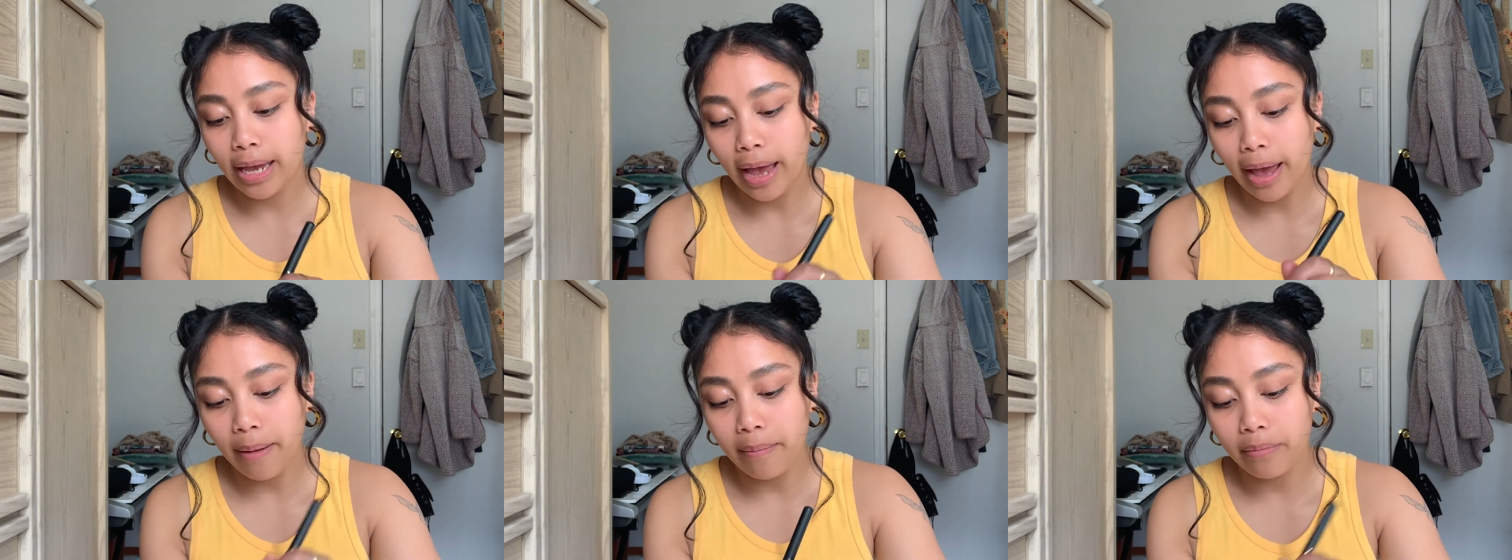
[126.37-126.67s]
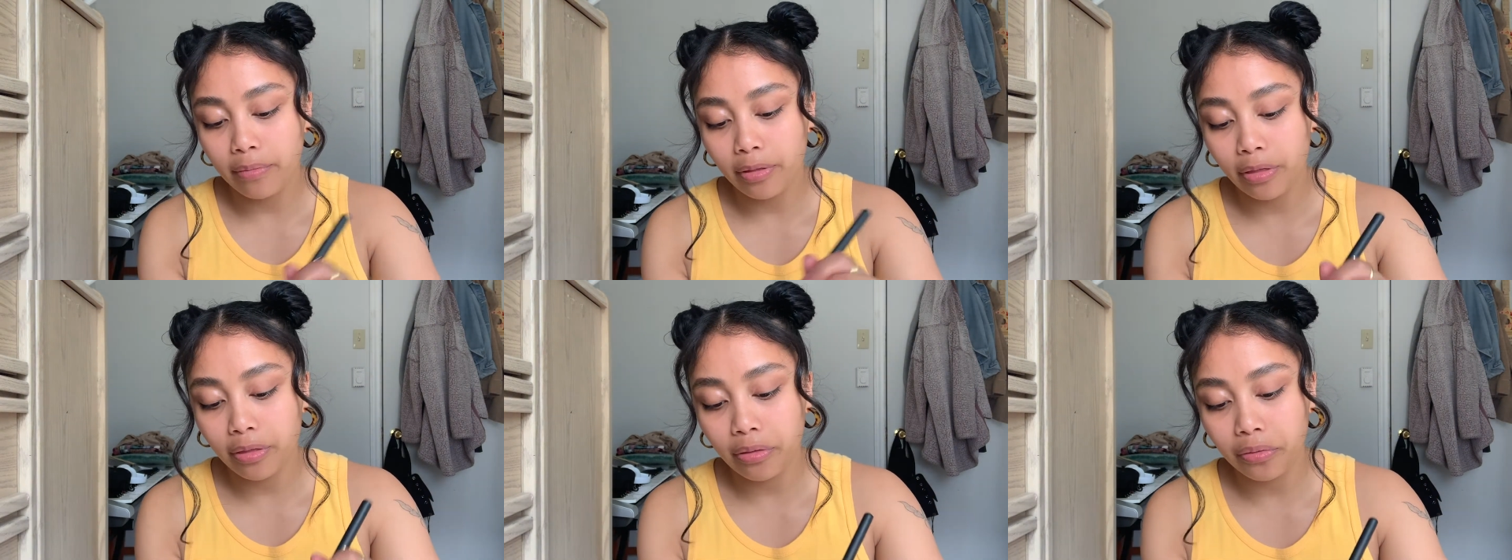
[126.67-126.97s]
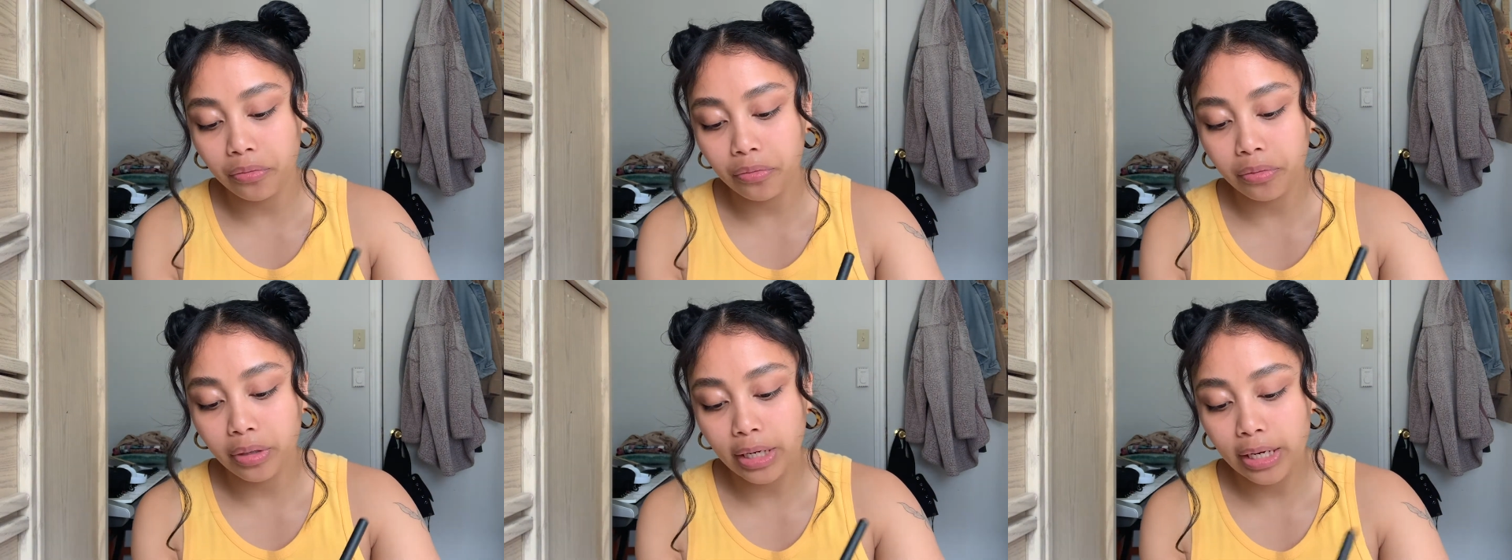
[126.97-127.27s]

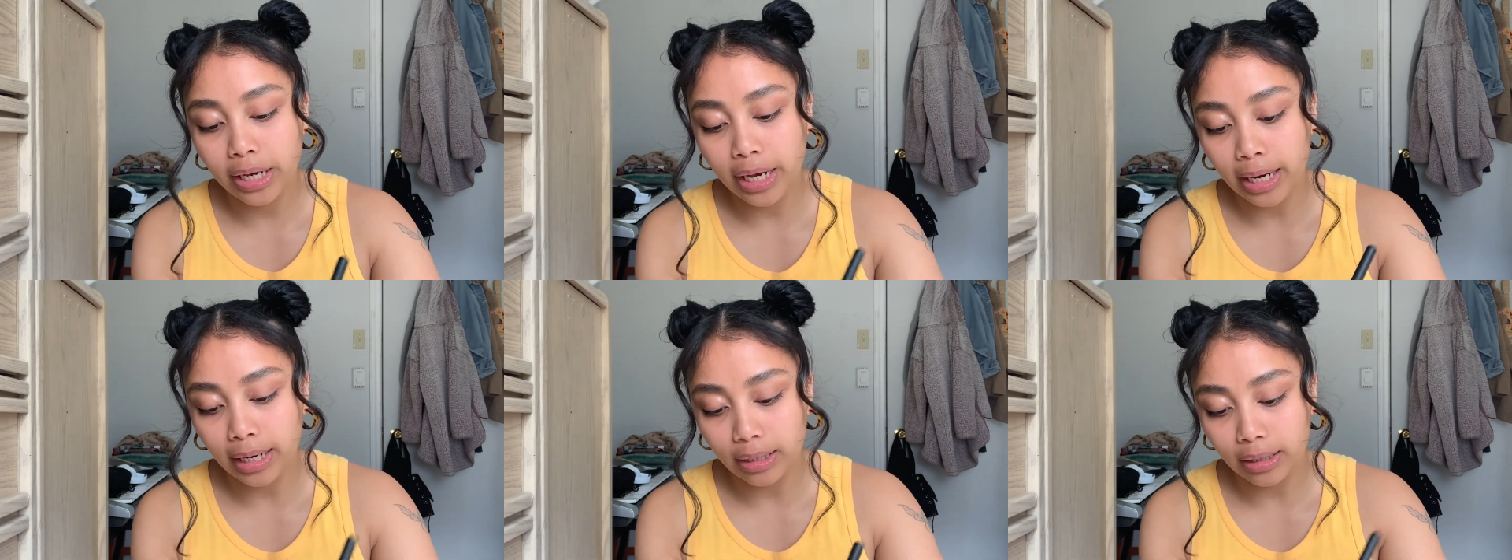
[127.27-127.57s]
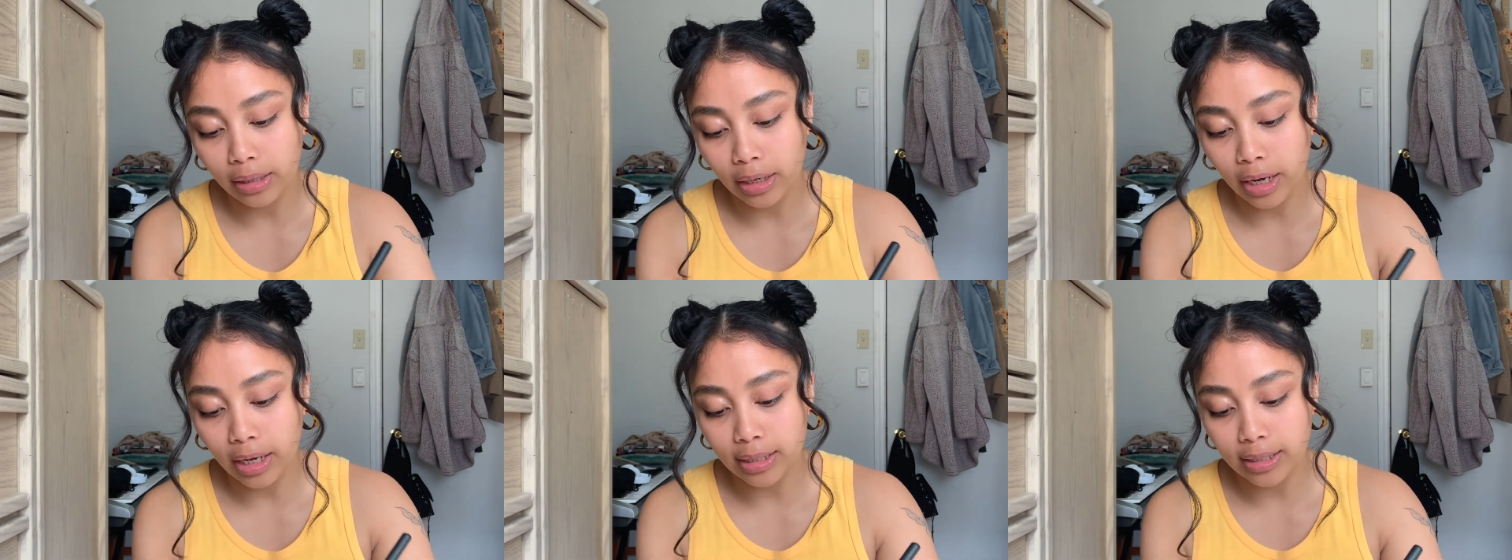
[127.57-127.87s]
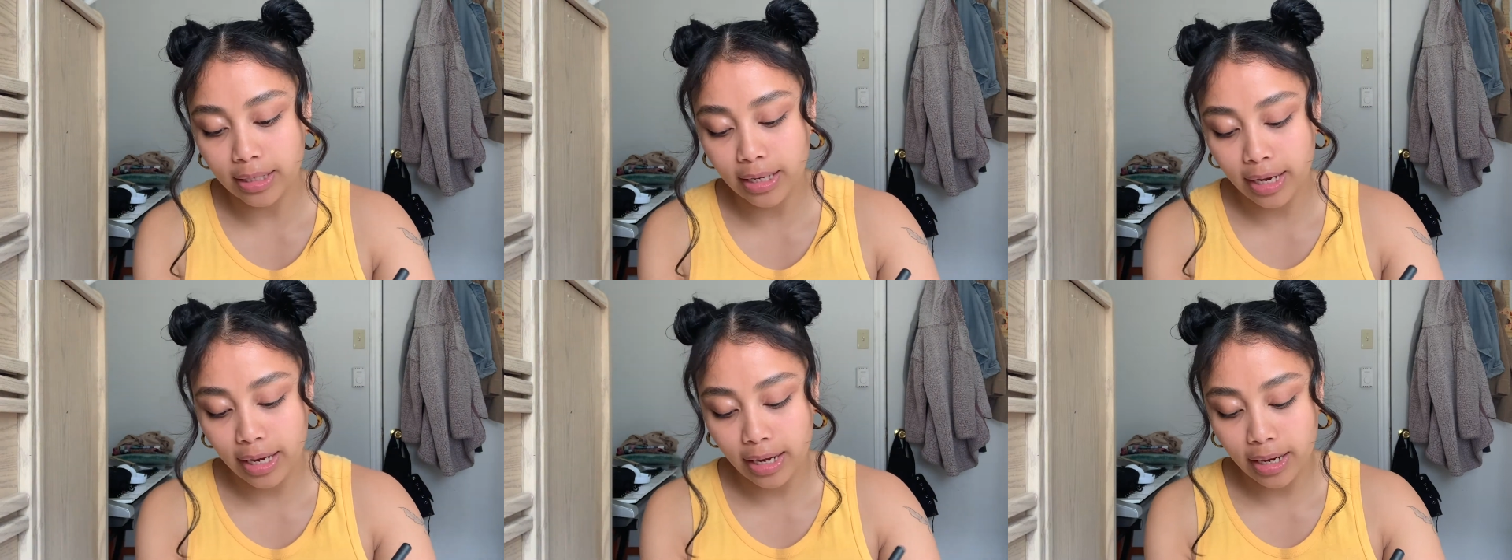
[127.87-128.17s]
M3 and
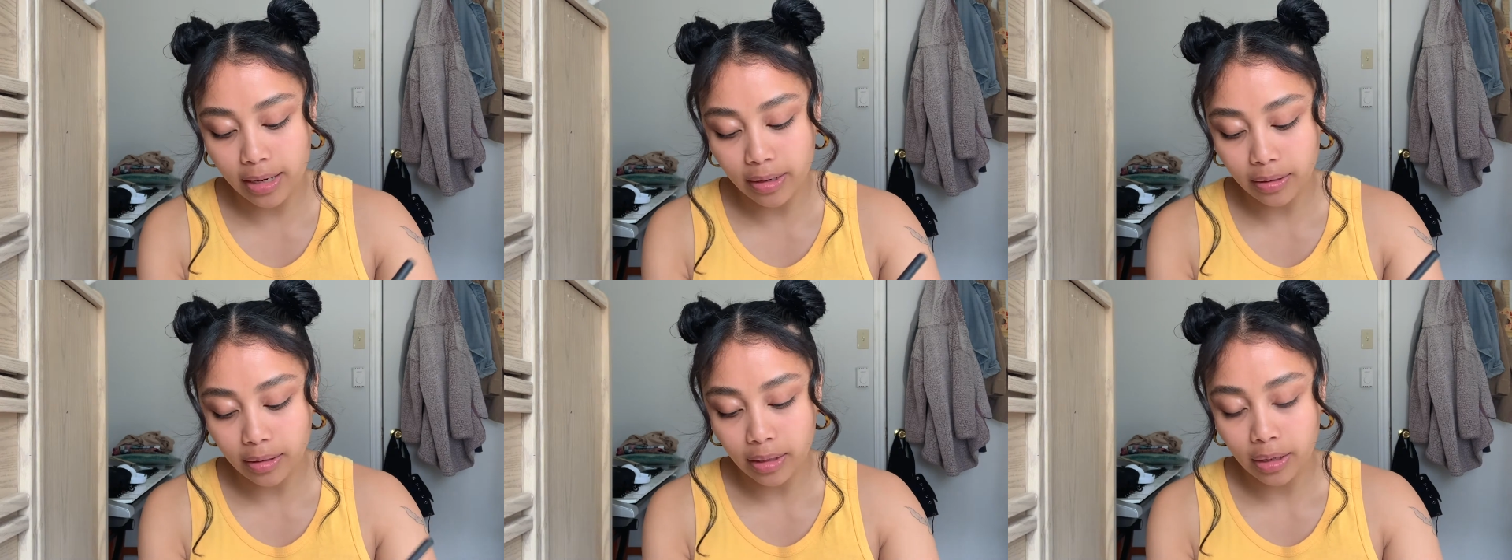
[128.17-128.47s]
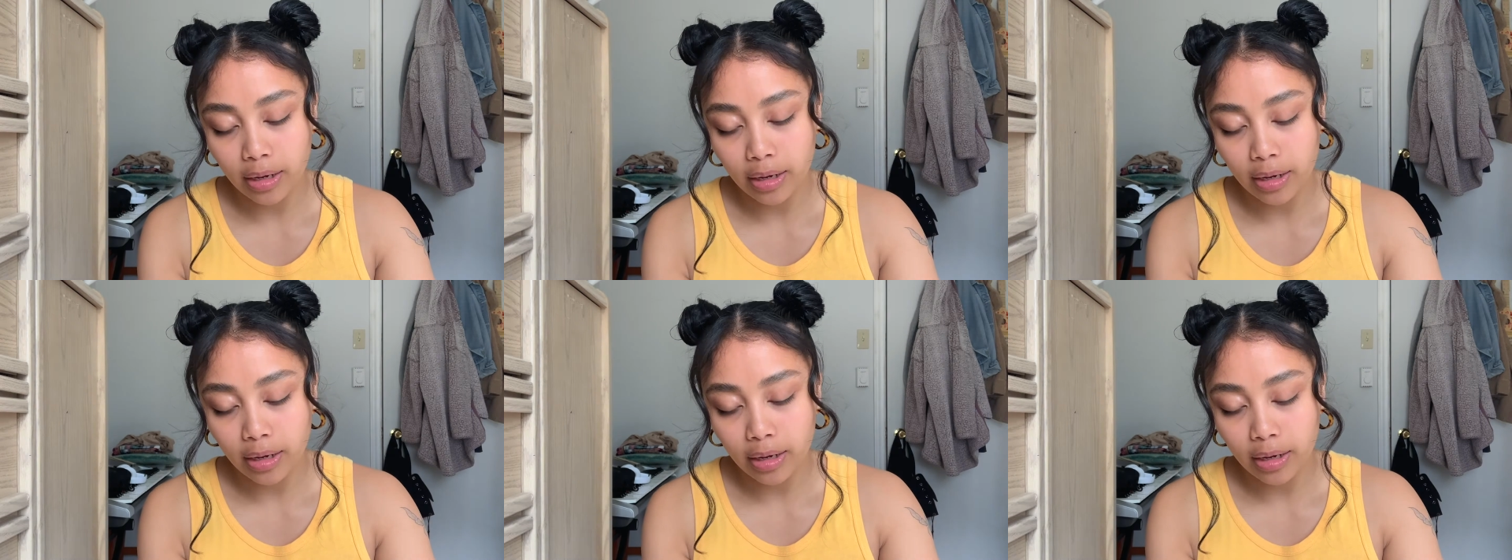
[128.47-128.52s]
Latte